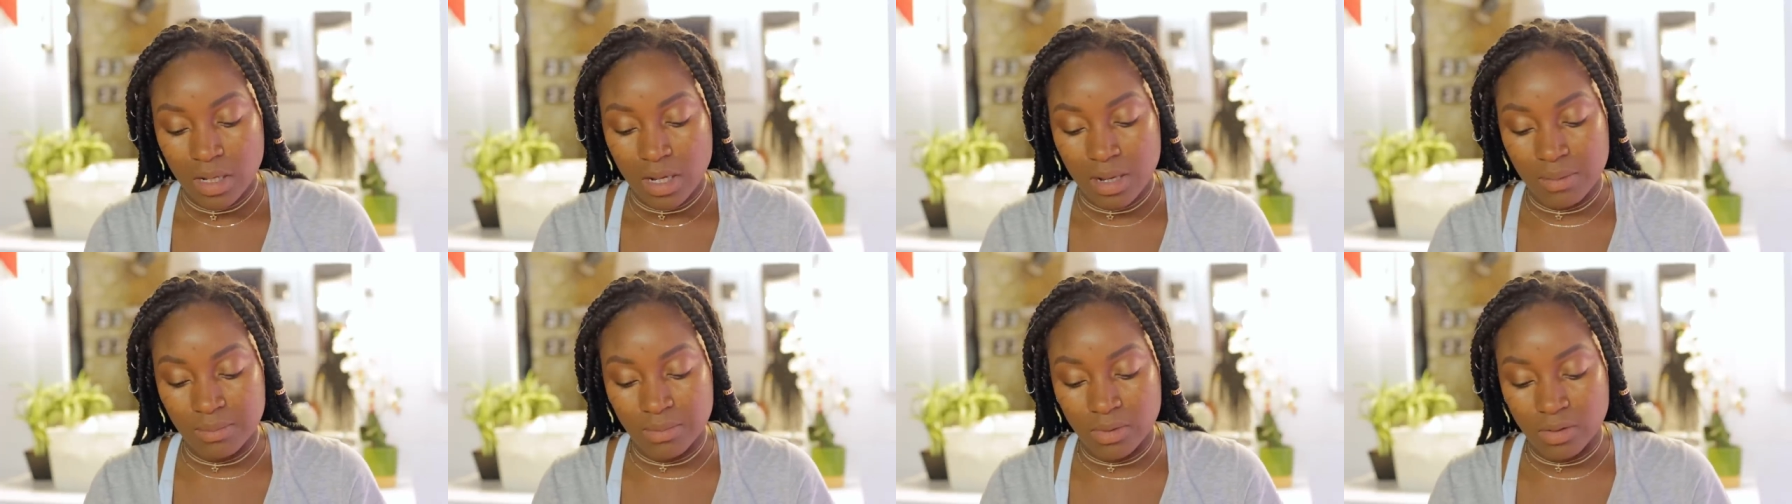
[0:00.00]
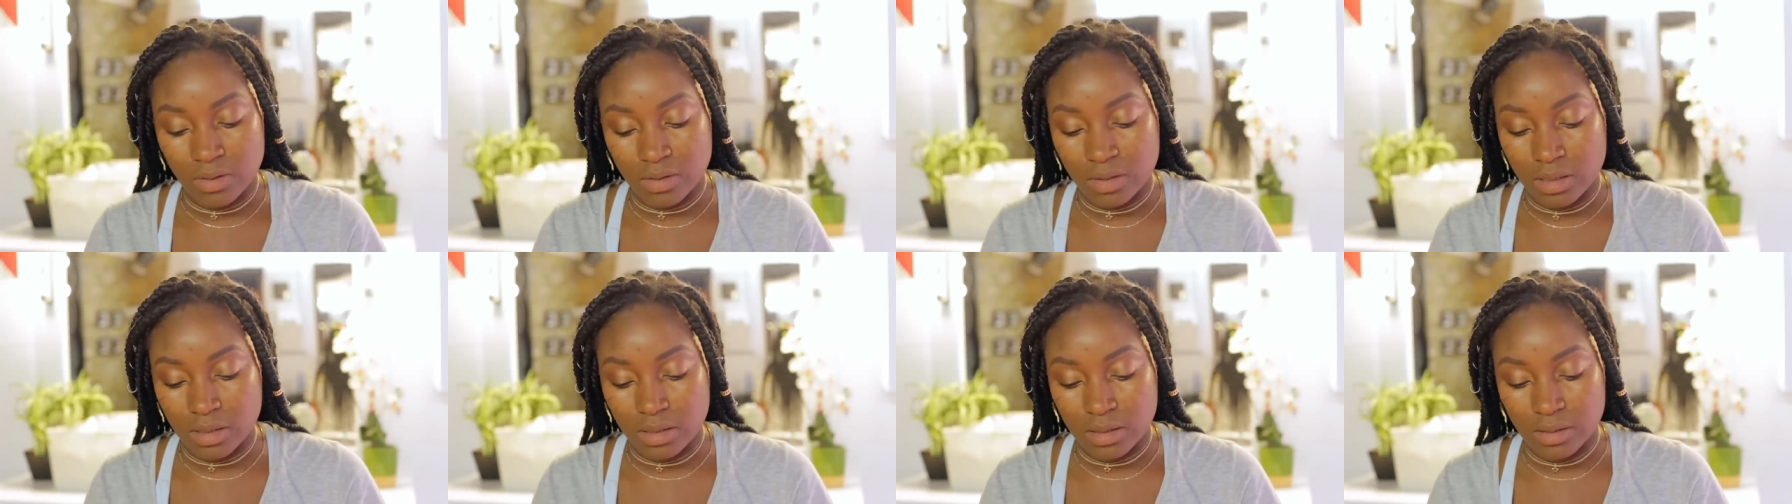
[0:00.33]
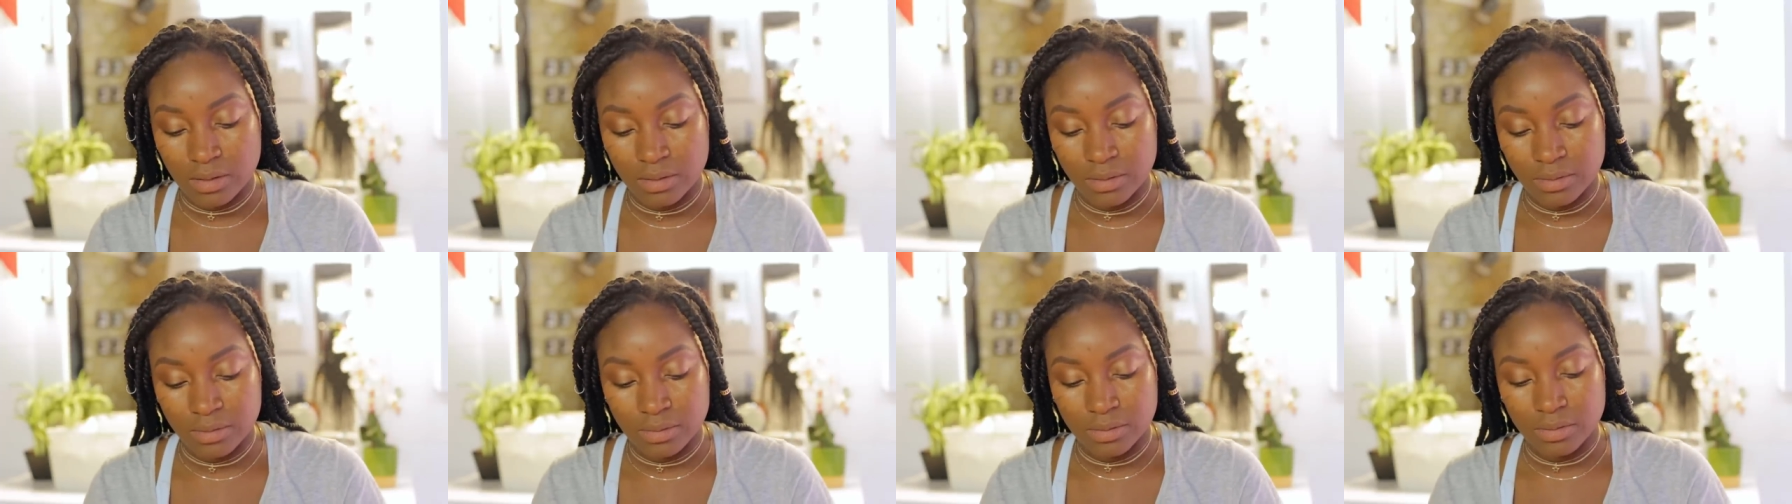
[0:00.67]
I'm not gonna
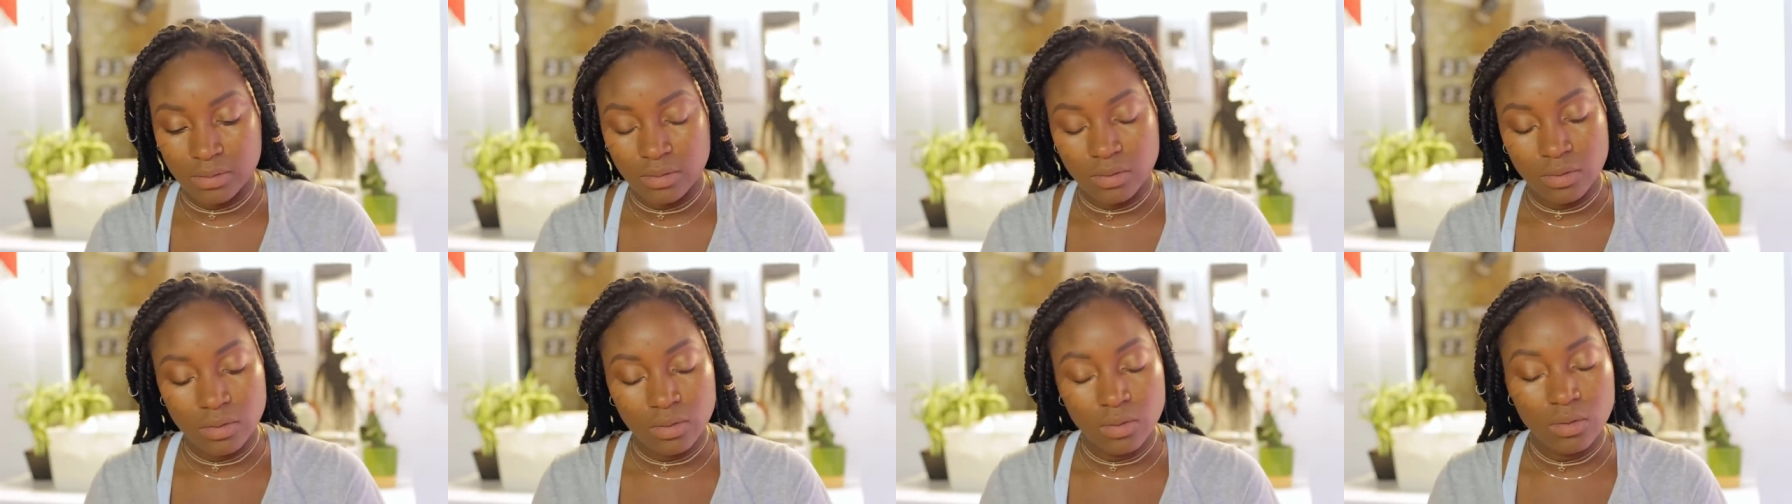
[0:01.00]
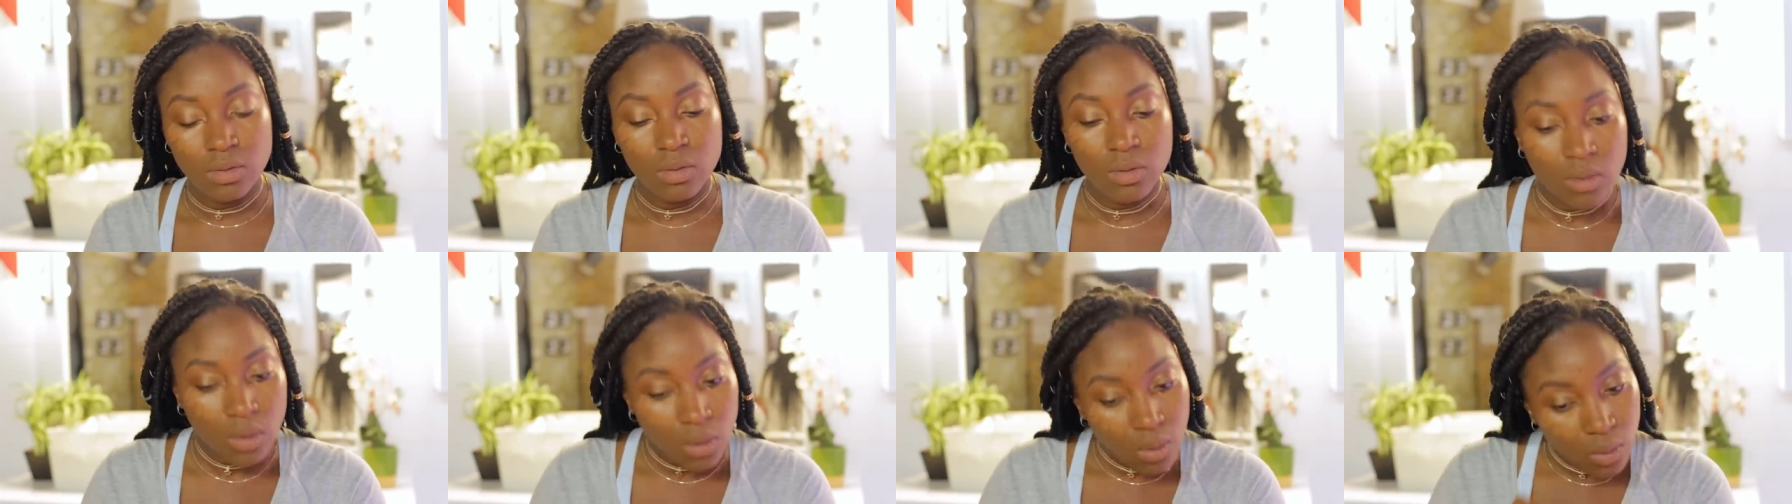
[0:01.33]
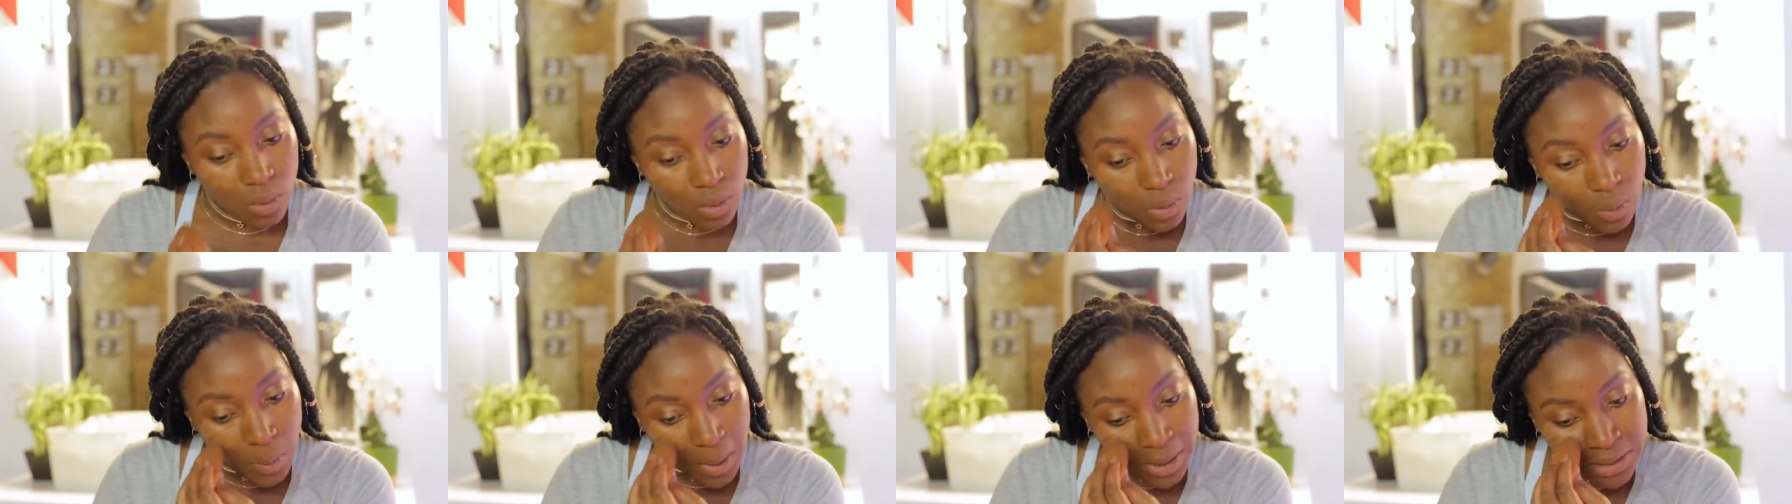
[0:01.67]

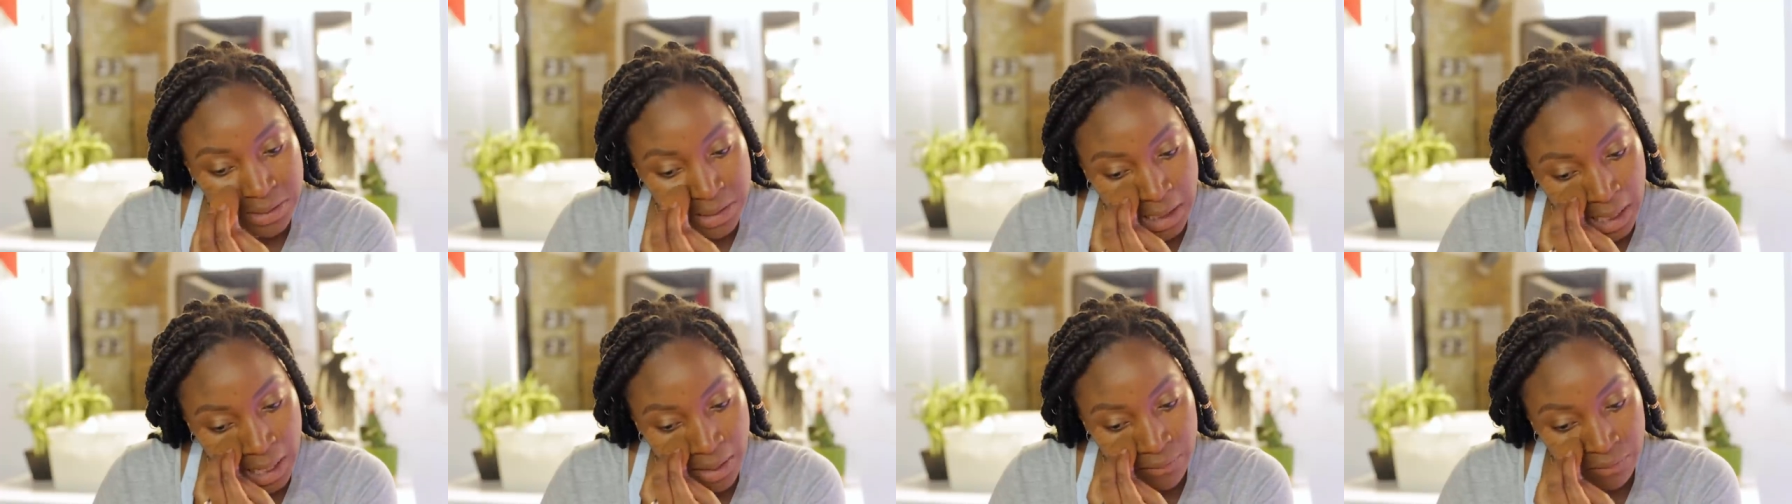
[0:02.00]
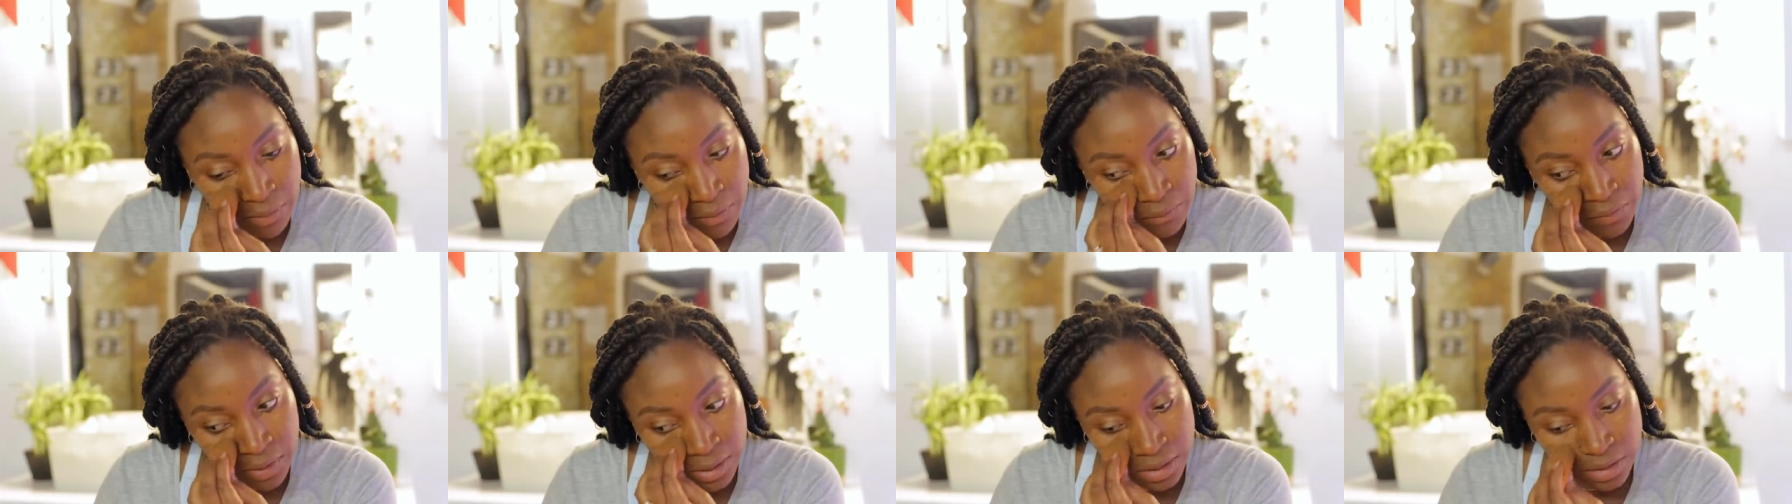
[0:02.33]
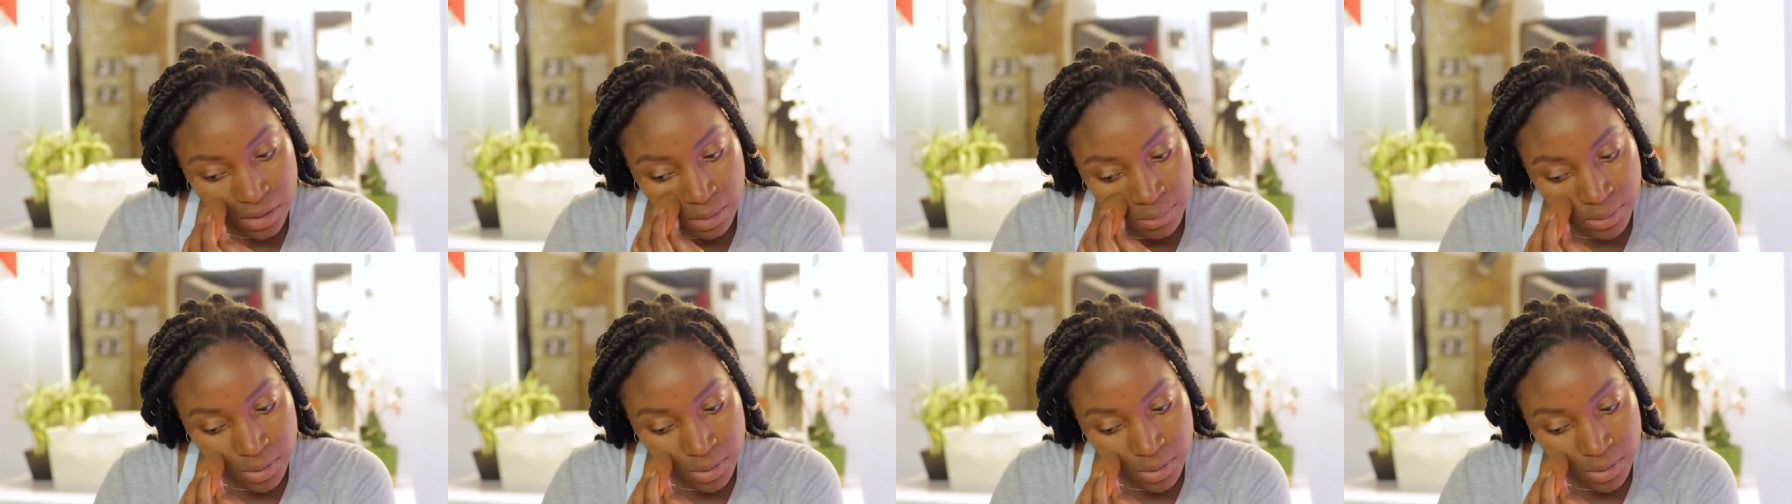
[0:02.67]
always say everything.